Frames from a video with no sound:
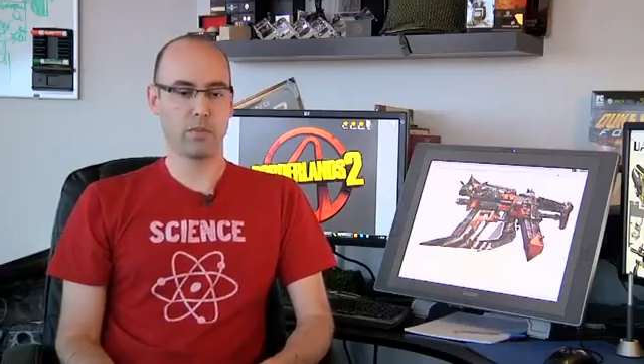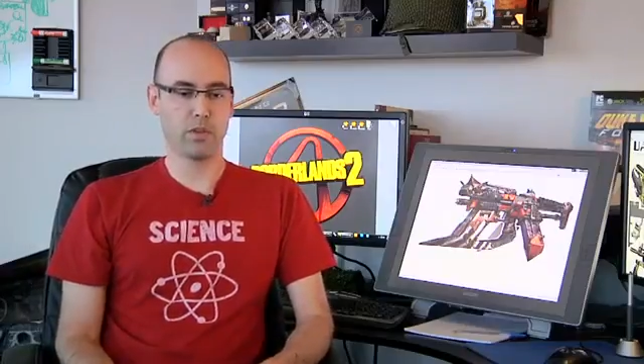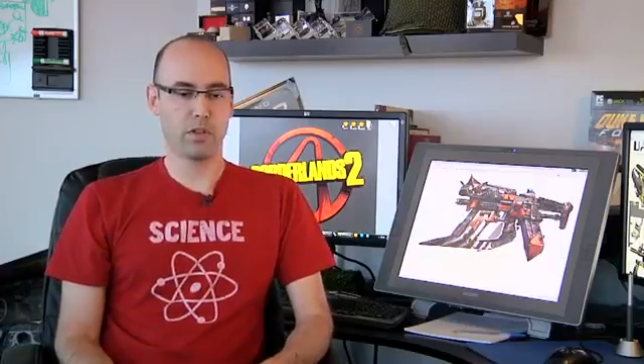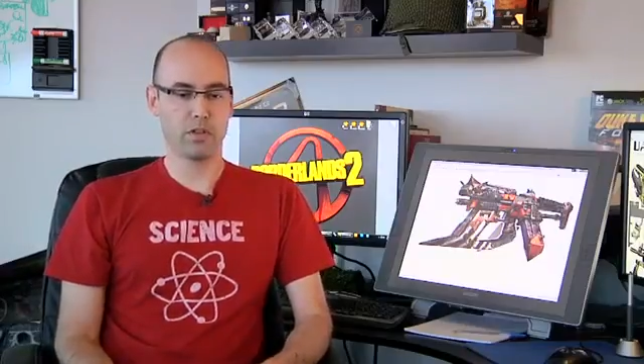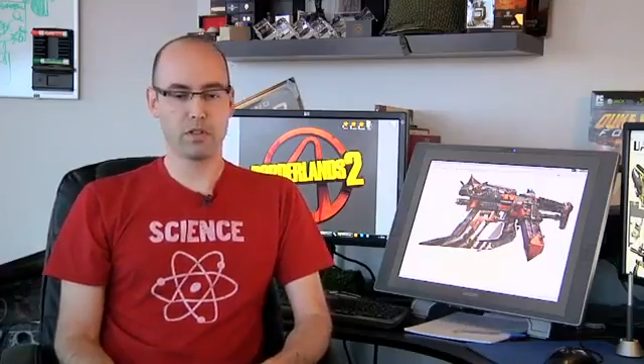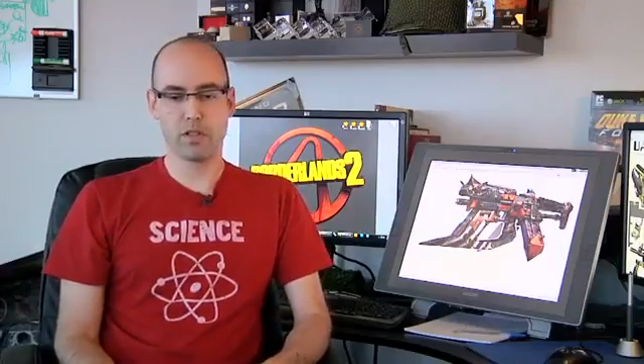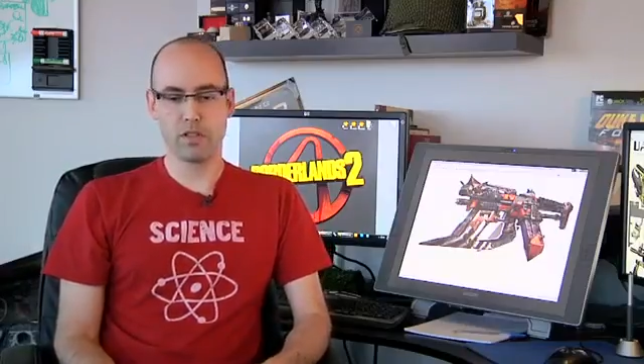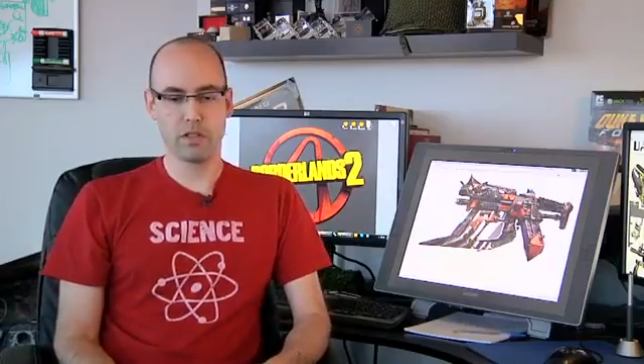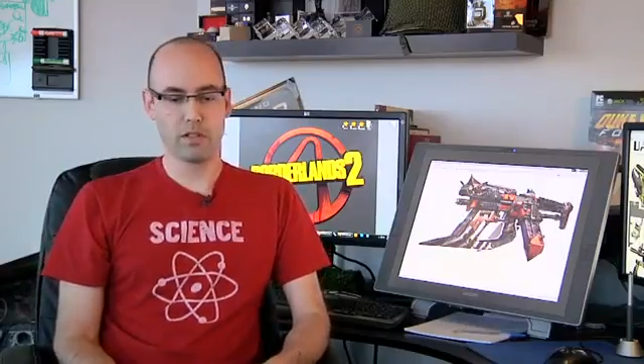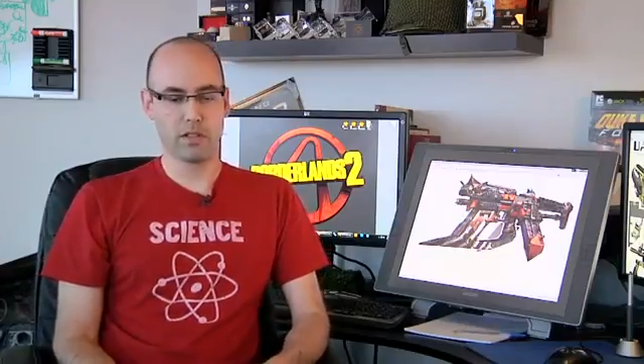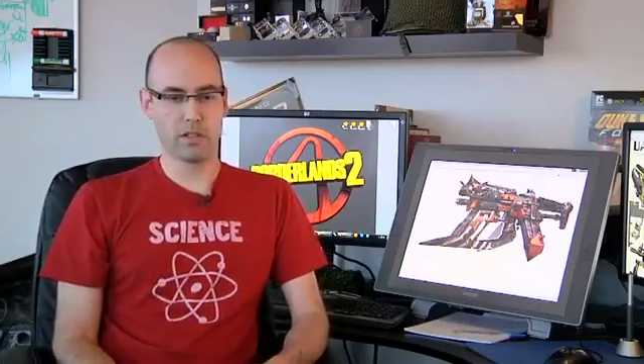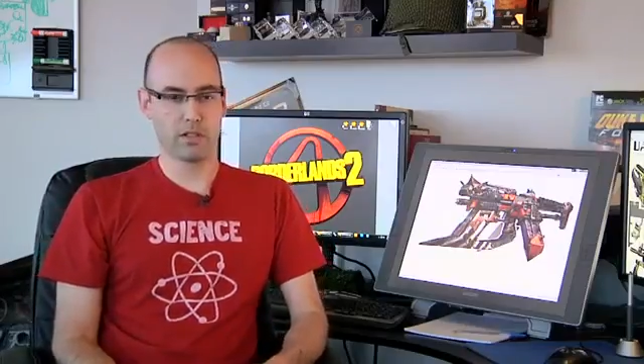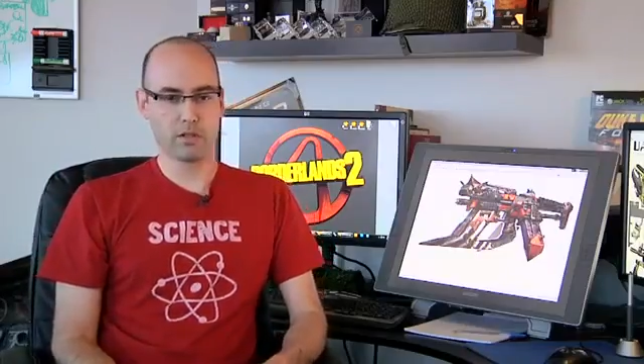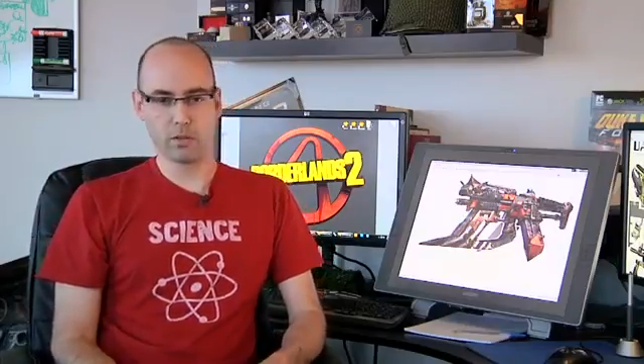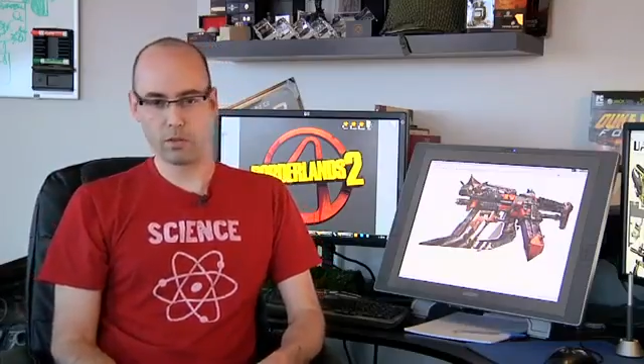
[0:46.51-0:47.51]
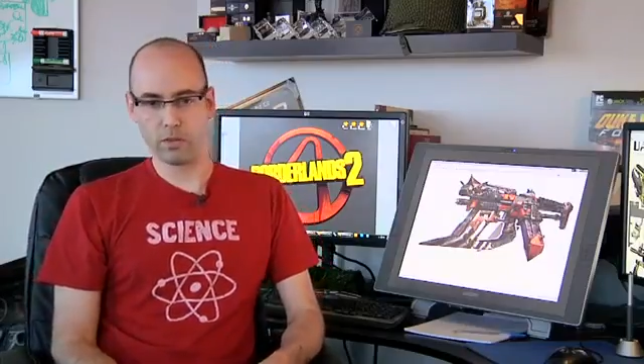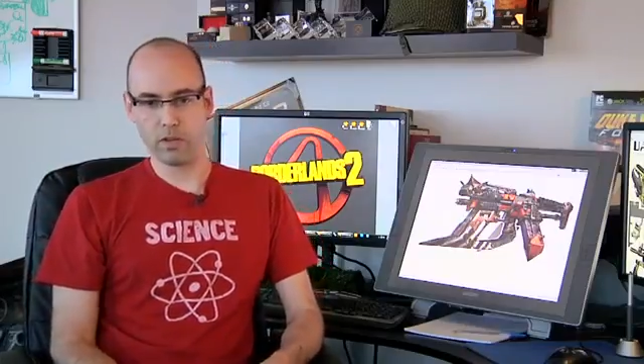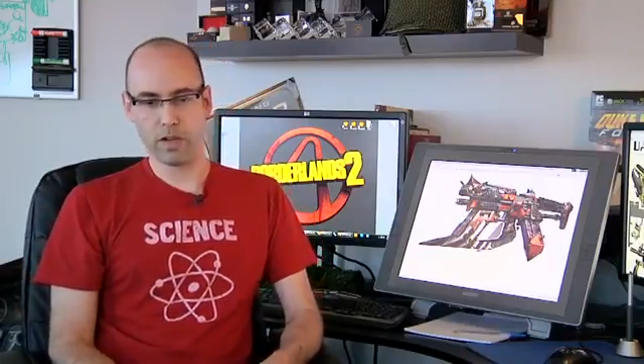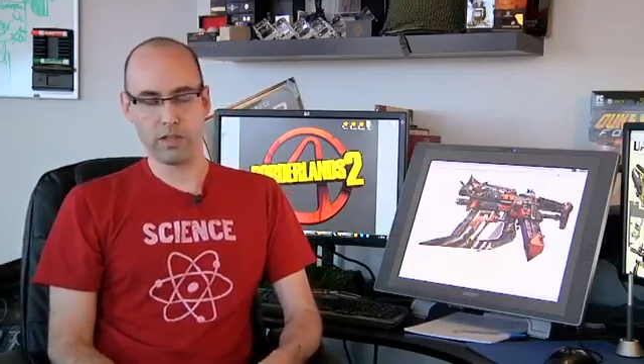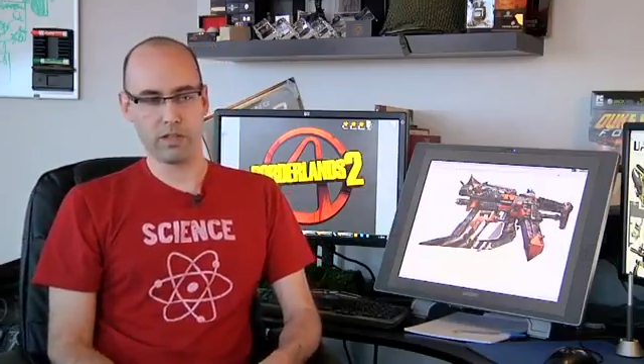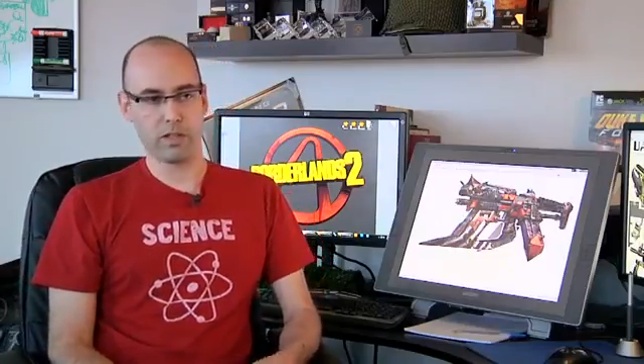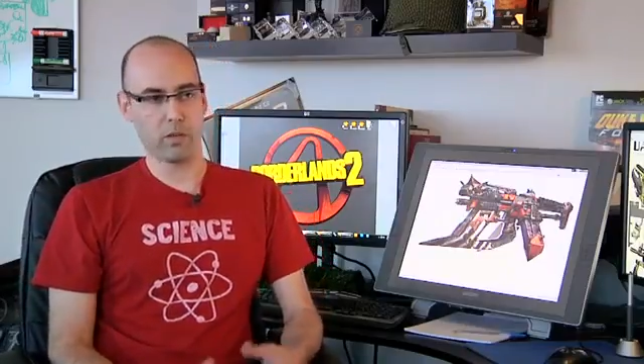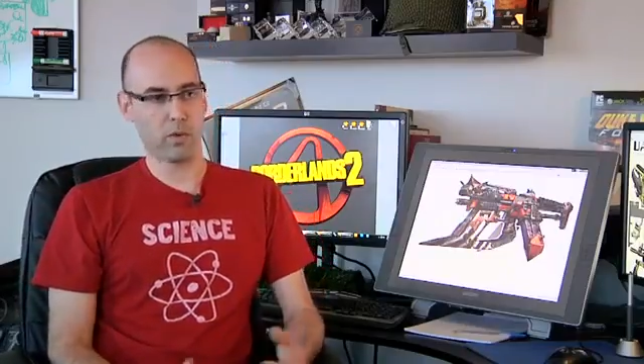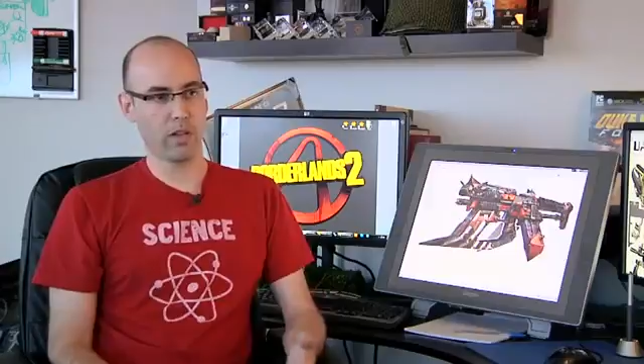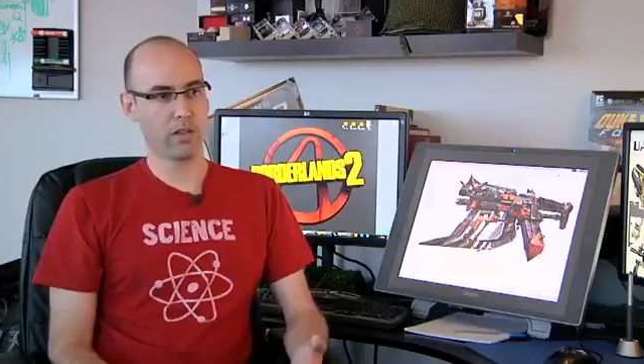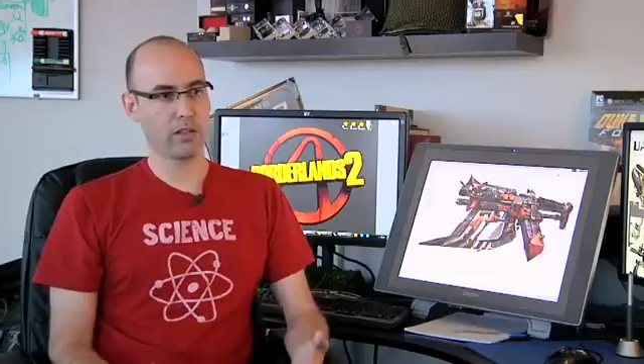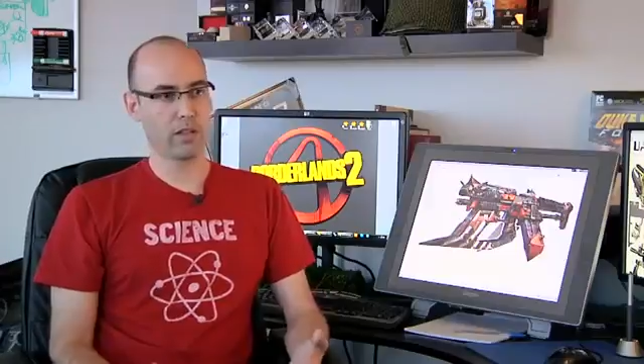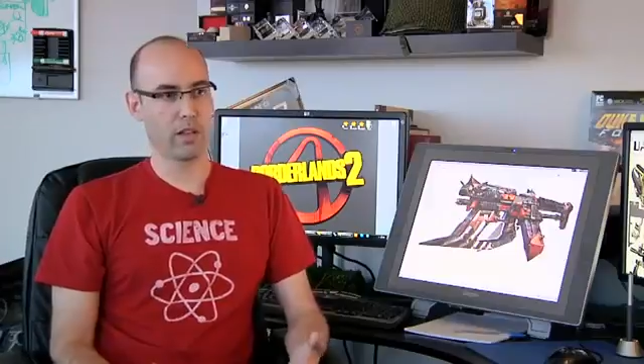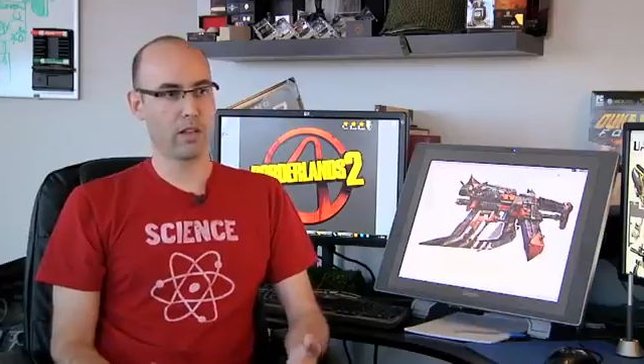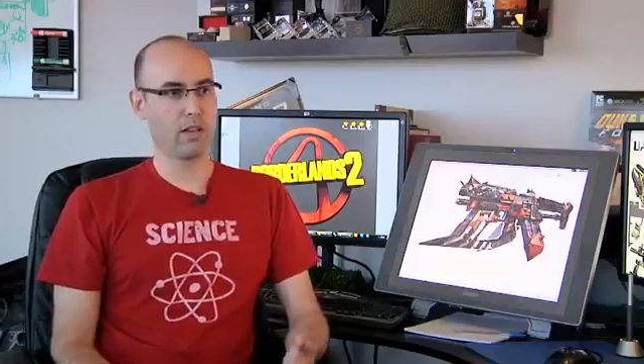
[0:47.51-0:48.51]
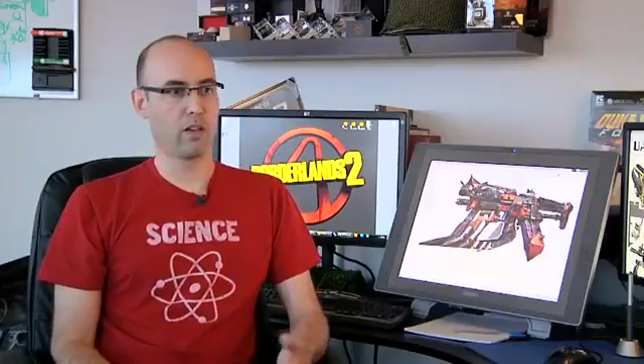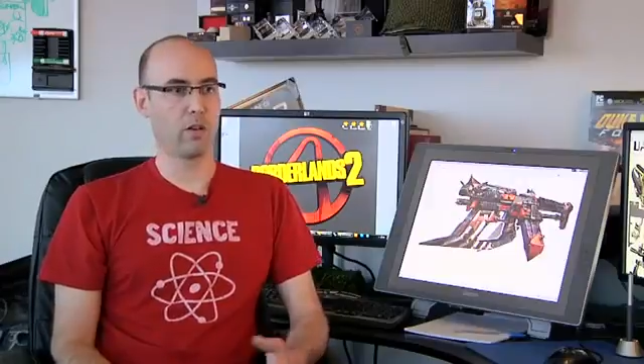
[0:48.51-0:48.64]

plunged into this sort of icy wasteland,